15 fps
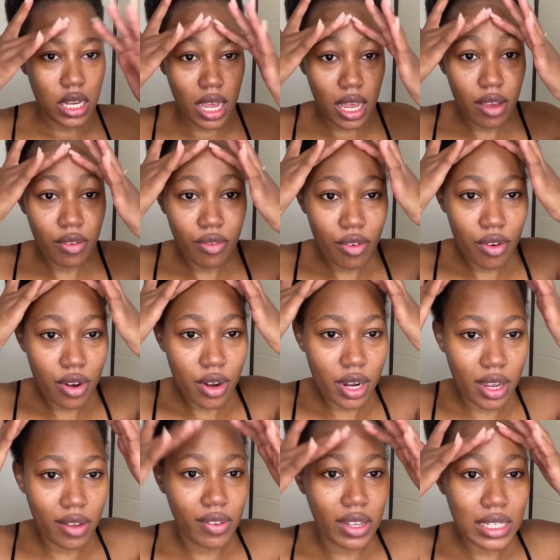I have work, I
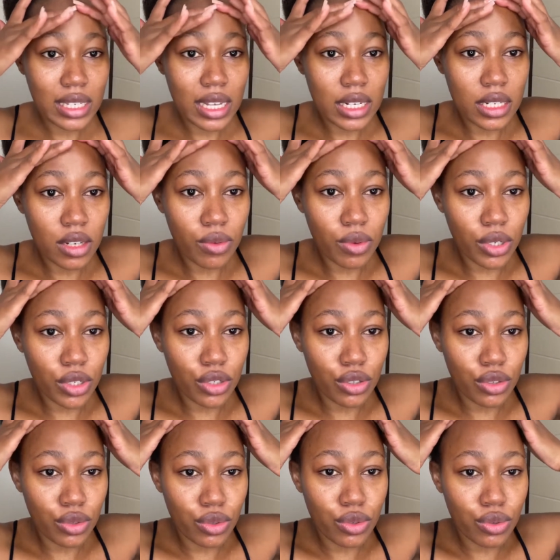have exciting work to
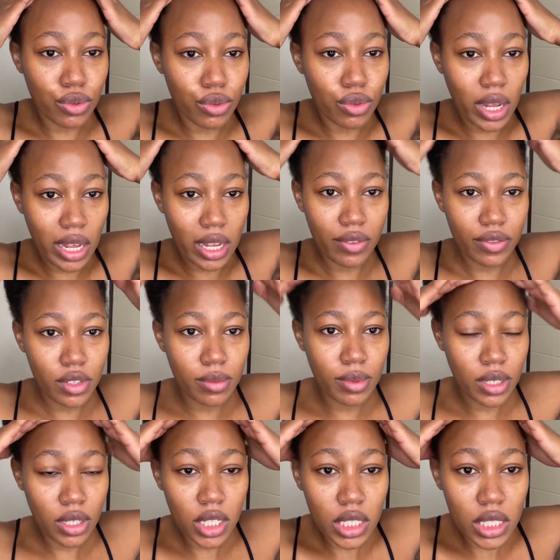do. I have to be
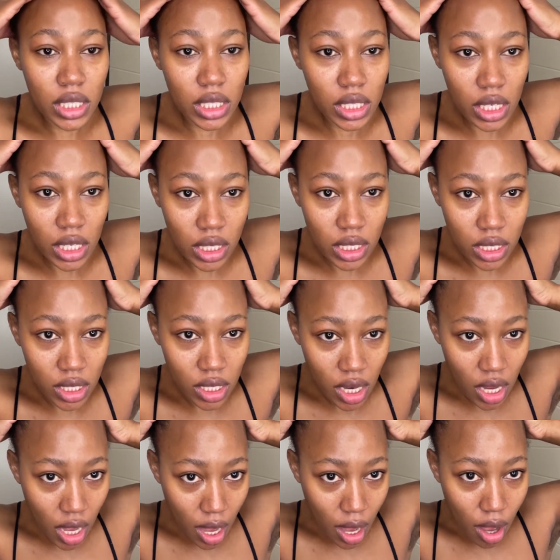on set
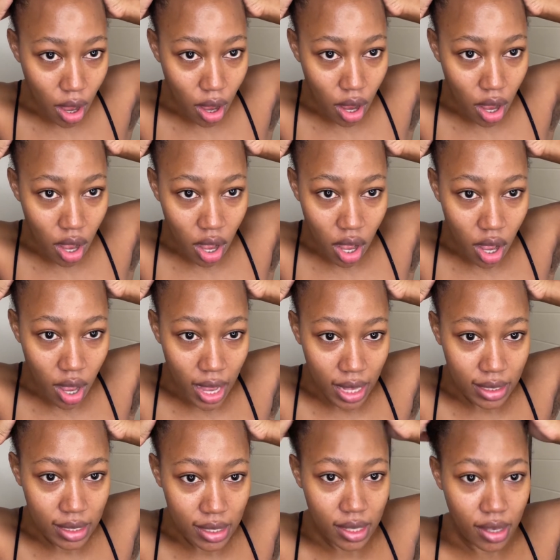at
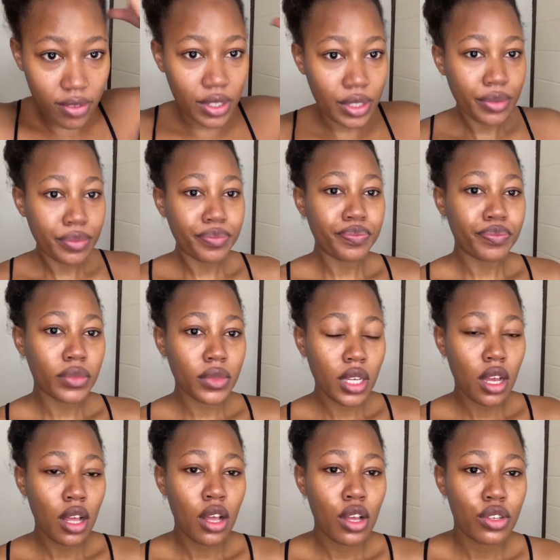7,
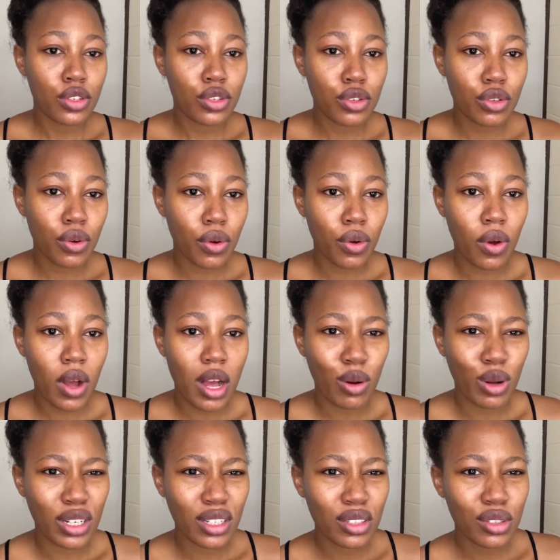so I
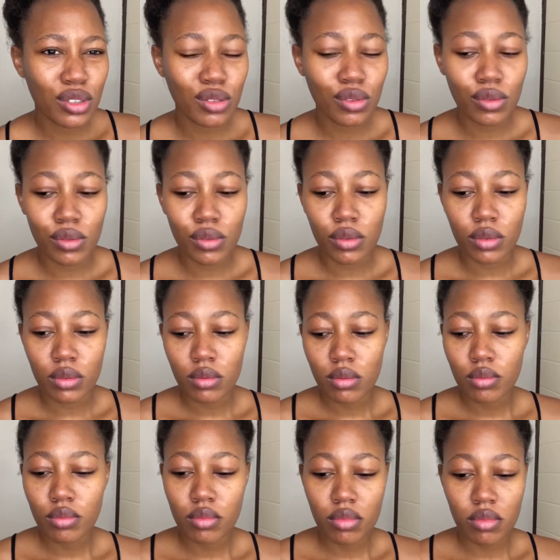wanted
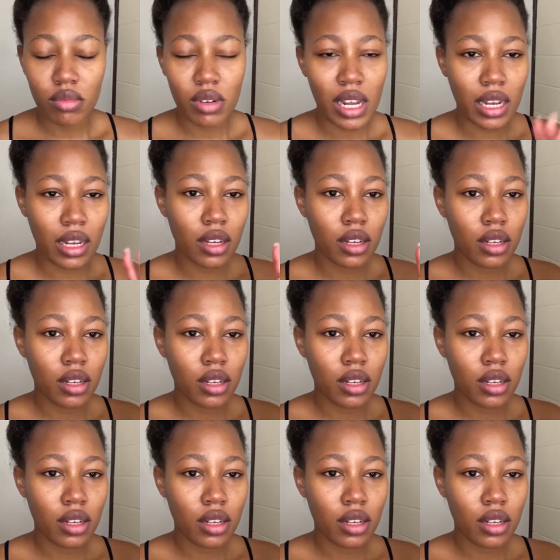to like